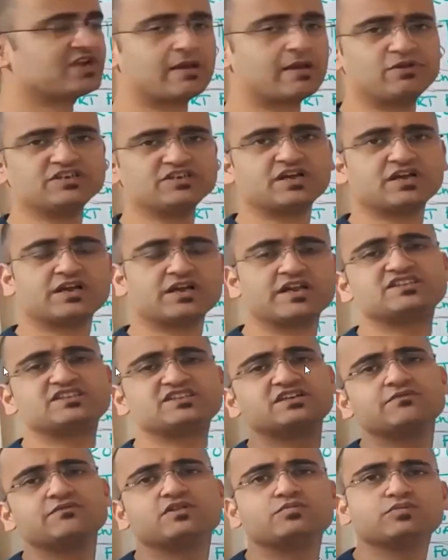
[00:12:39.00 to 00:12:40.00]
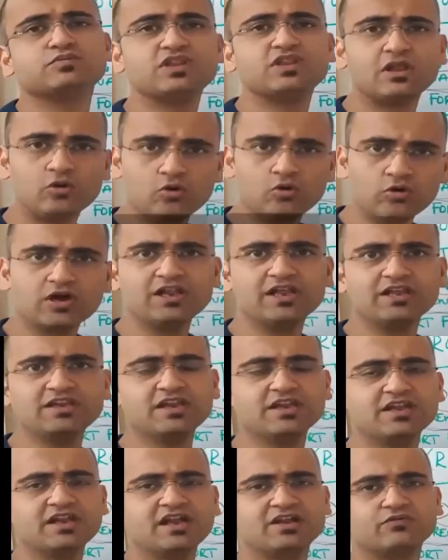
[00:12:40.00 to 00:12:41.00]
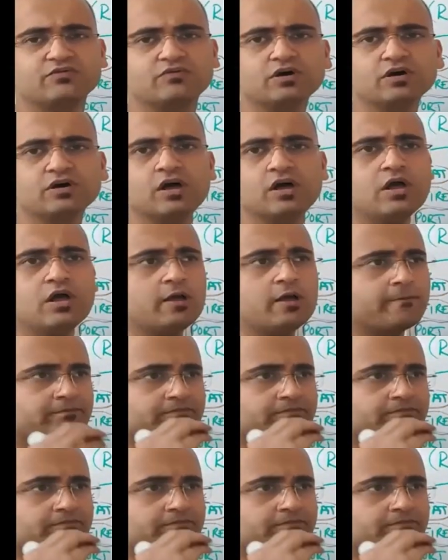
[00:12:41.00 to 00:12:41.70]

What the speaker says: establish a connection with the local area network,